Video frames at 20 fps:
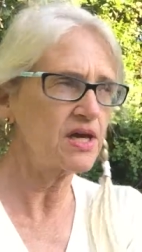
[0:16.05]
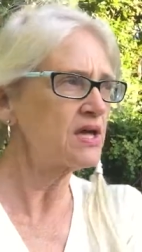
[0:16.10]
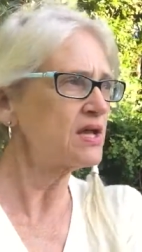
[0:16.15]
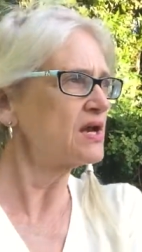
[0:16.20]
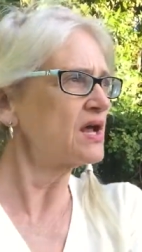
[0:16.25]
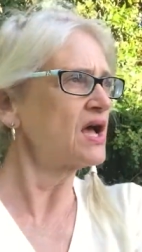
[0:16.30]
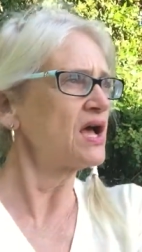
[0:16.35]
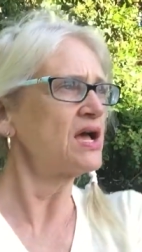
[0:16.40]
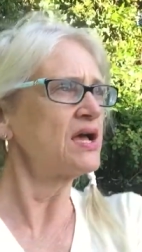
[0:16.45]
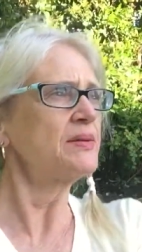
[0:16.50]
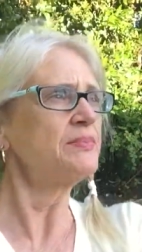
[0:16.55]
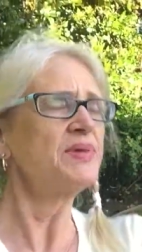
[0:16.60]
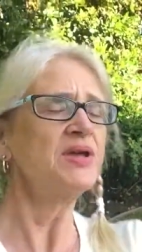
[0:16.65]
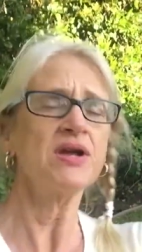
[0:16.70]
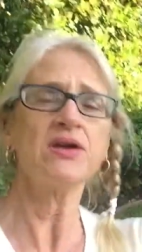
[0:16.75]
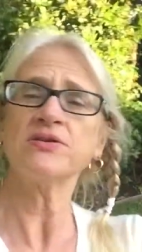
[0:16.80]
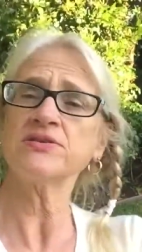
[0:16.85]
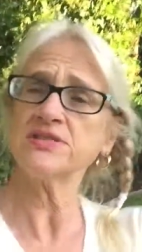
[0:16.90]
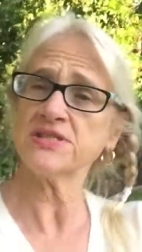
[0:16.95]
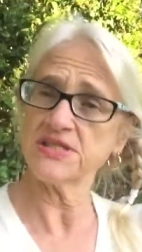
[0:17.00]
And I'm
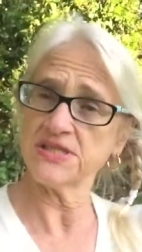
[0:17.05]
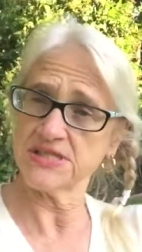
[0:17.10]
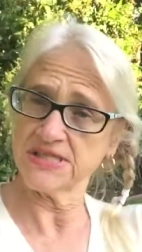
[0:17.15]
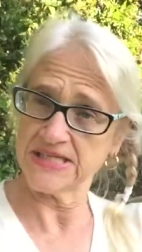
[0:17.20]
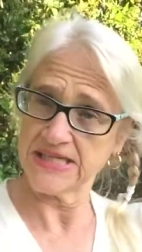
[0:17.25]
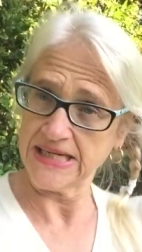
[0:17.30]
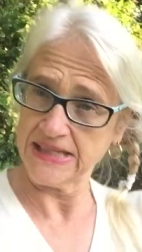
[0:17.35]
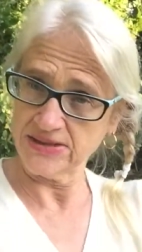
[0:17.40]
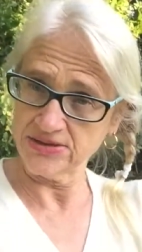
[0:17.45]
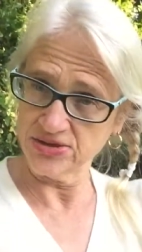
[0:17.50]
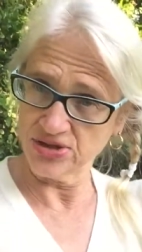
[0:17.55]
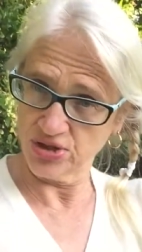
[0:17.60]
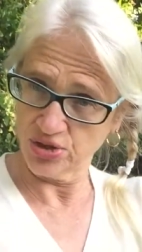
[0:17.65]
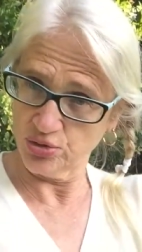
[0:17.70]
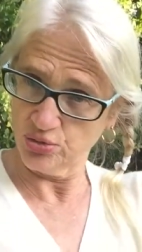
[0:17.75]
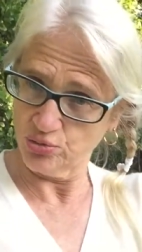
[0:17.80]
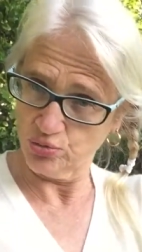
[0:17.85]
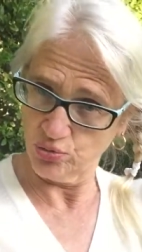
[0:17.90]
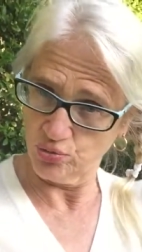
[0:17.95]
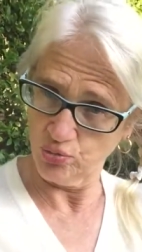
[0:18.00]
here to tell
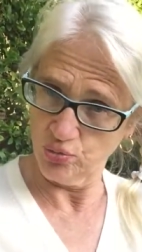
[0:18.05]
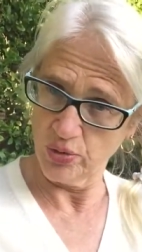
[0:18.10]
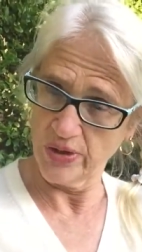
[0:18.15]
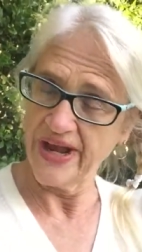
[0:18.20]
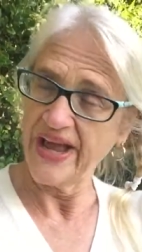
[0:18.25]
you